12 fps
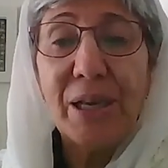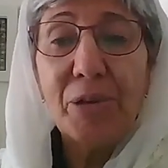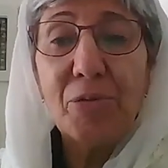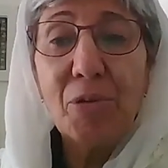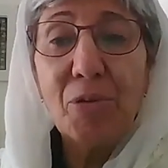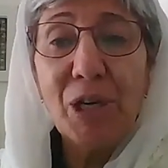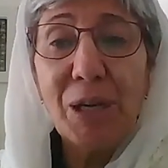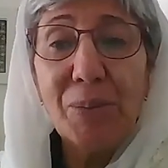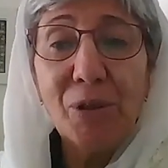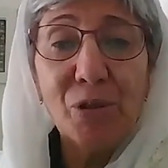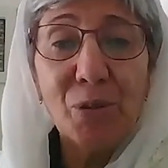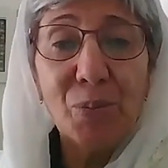We were
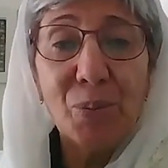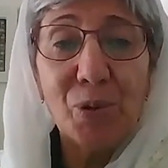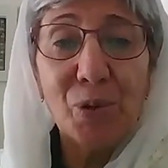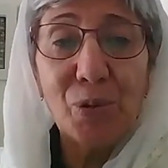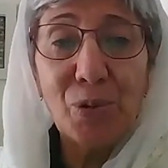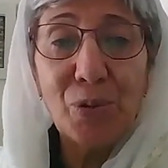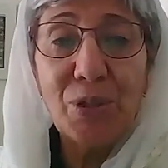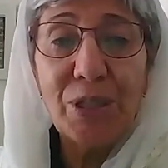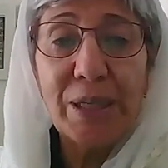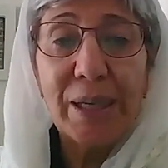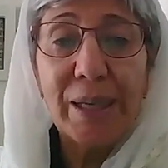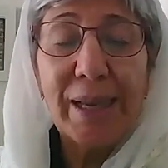able to produce
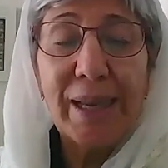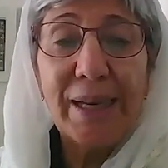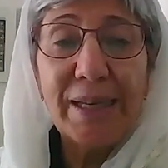an